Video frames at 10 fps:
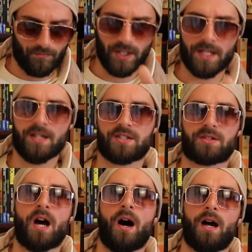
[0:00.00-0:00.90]
in his
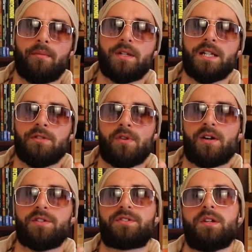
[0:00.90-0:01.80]
time, he
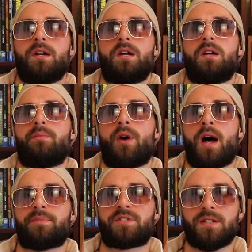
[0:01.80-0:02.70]
was
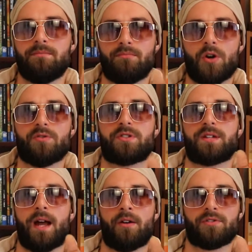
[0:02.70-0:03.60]
perhaps the
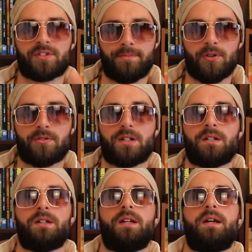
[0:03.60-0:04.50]
most
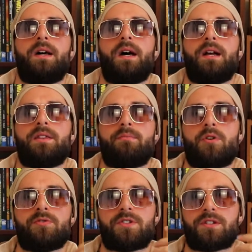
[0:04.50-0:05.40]
outspoken and the
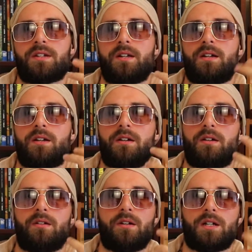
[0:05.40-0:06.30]
most
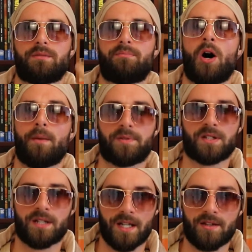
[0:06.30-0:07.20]

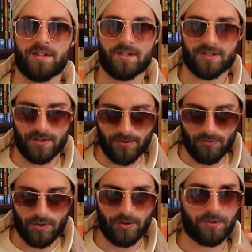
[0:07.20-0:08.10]
popular atheist in the
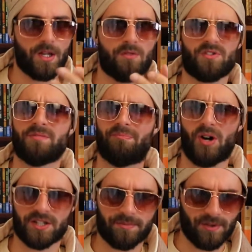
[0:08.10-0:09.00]
world, with the
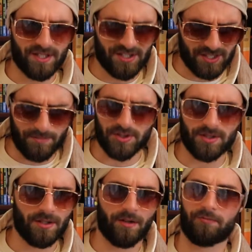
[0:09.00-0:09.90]
possible
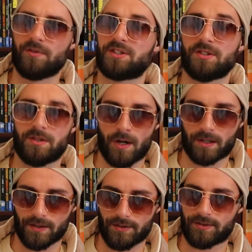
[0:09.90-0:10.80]
exception of Richard
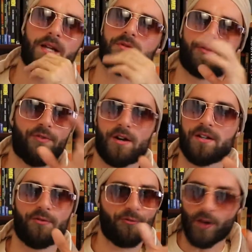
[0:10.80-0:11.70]
Dawkins. He was a
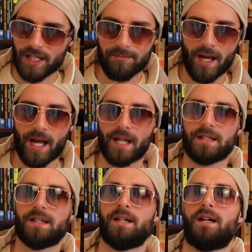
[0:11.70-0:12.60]
very funny
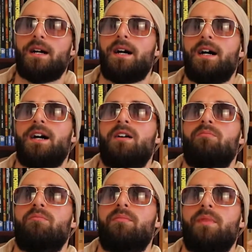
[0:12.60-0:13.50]
man,
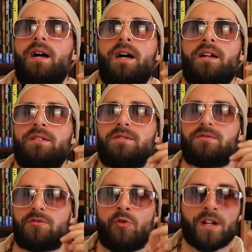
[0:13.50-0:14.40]

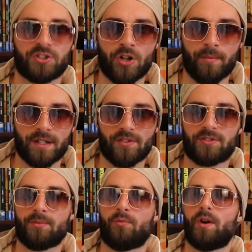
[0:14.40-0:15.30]
and quite charming in
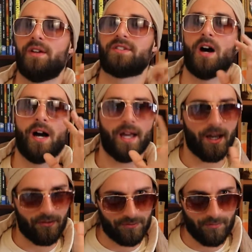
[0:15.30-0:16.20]
some ways. I
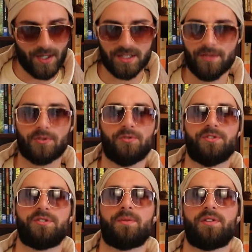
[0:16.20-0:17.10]
have my
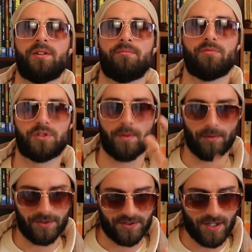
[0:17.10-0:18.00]
difficulties with him, which we
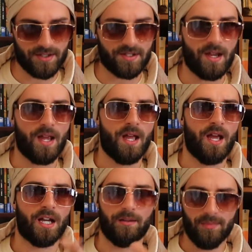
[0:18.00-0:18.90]
will discuss
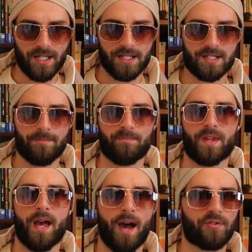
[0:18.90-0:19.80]
in a minute,
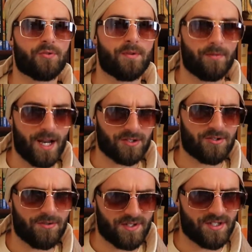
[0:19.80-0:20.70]
after we
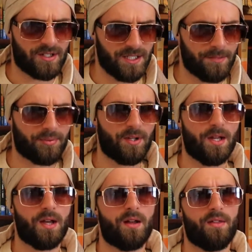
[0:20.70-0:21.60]
react to this clip
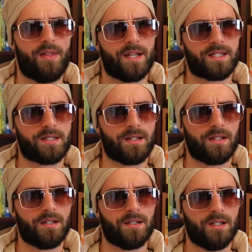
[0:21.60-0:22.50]
that
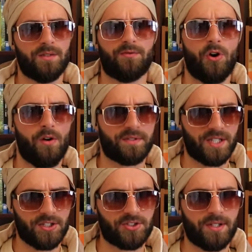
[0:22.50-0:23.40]
involves
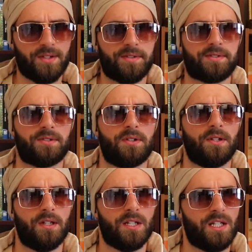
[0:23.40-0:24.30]
Hitchens
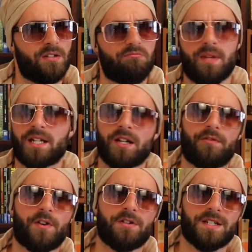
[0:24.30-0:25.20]
making a
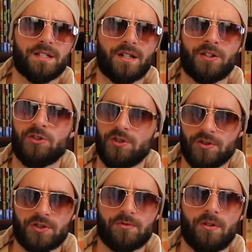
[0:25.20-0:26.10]
very
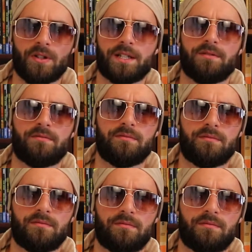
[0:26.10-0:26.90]
unusual and